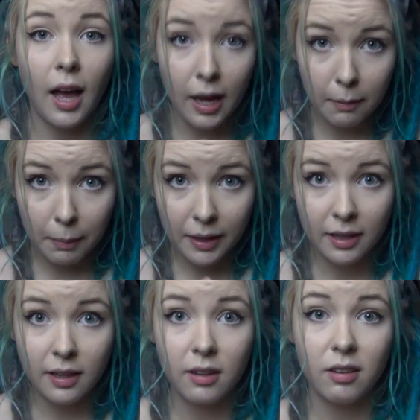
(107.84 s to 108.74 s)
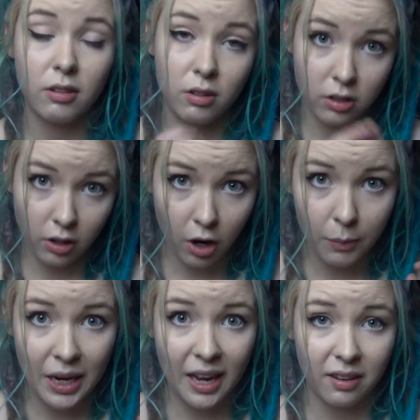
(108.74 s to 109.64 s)
unpick it comb
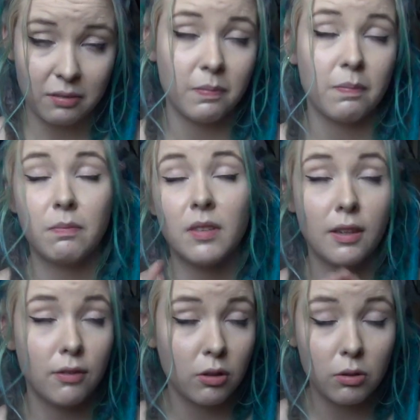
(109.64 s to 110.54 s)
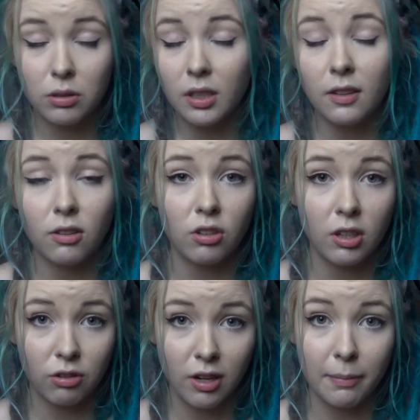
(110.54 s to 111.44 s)
it out, give it a good conditioning
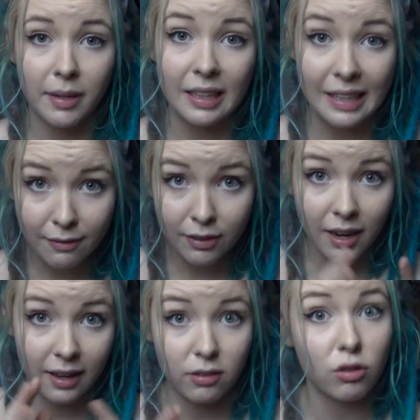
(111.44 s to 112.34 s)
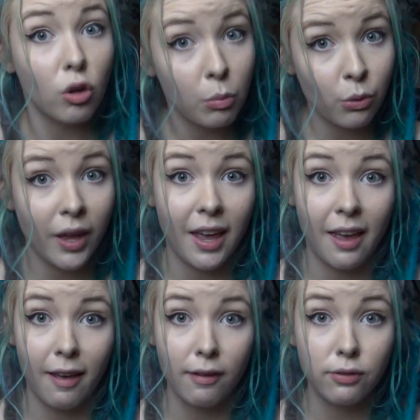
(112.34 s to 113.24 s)
treatment, leave it as normal
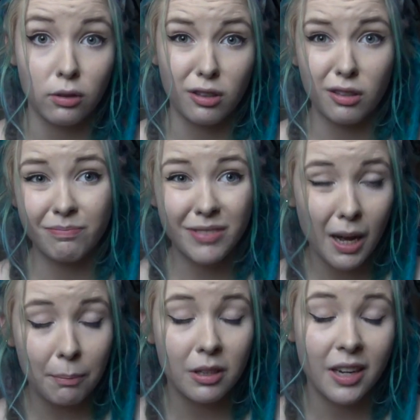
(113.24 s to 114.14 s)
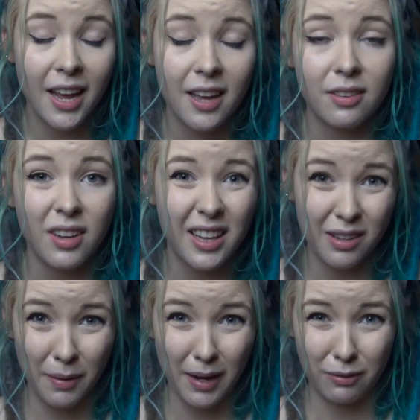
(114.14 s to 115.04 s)
hair for a couple of days. I
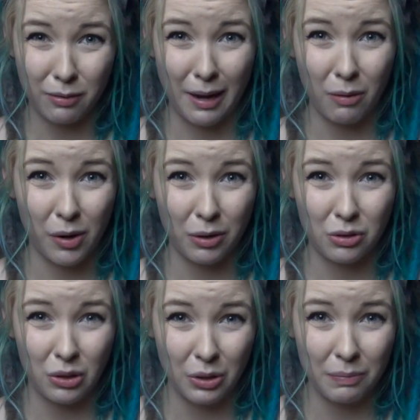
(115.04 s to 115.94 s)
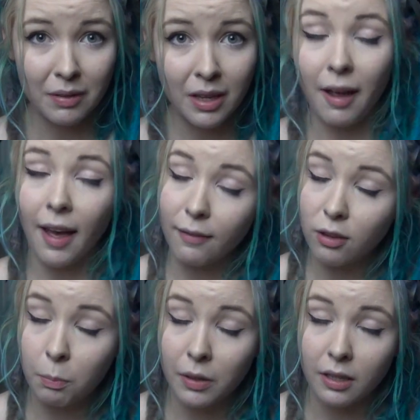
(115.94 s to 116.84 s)
leave mine for about one or two. I have
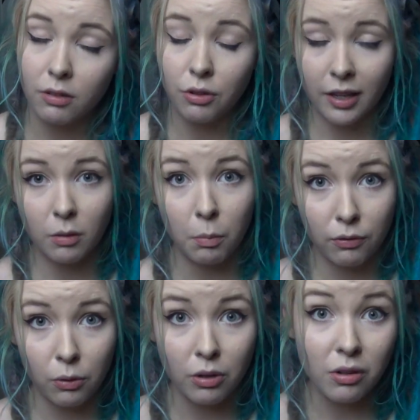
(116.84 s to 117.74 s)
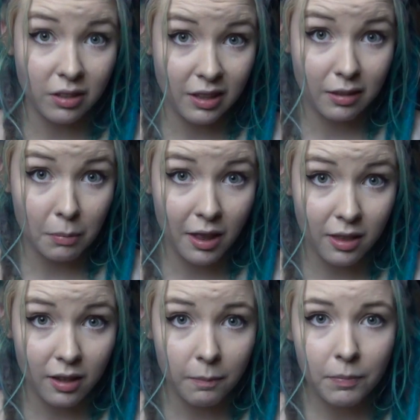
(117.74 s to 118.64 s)
split dreads before using this
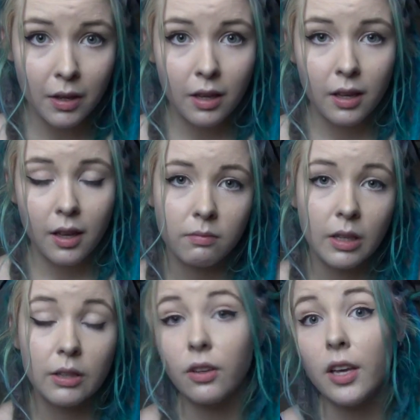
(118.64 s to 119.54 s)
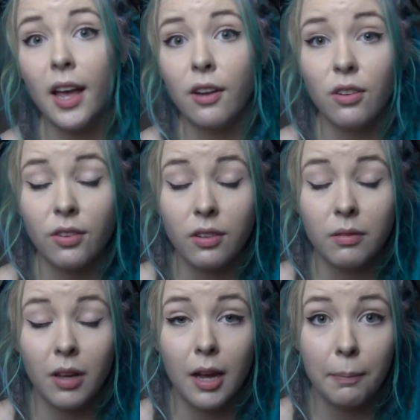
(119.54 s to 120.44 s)
method. So yeah, just
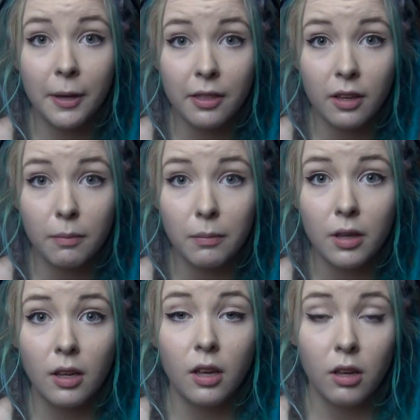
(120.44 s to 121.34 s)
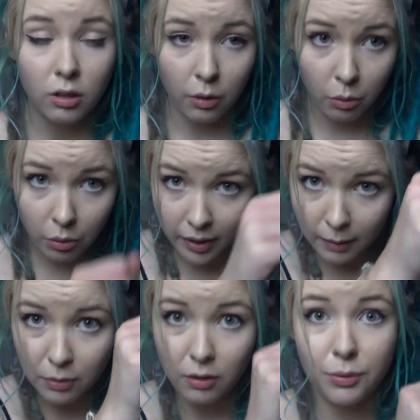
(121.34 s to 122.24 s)
unpick them, go all the way
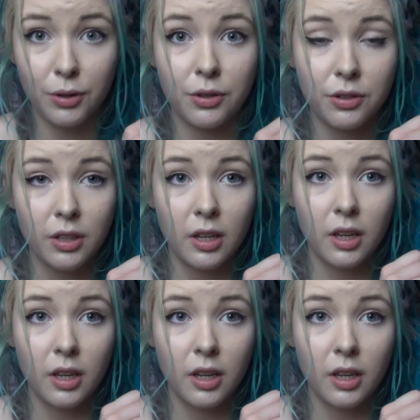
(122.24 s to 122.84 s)
up to the root,